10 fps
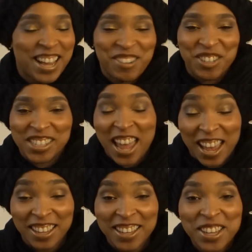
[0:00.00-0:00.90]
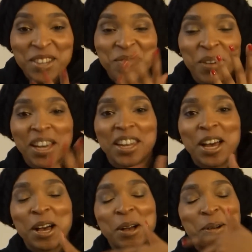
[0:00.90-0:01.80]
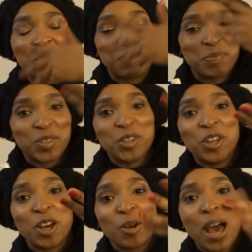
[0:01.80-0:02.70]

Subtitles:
not gonna stay. But you know,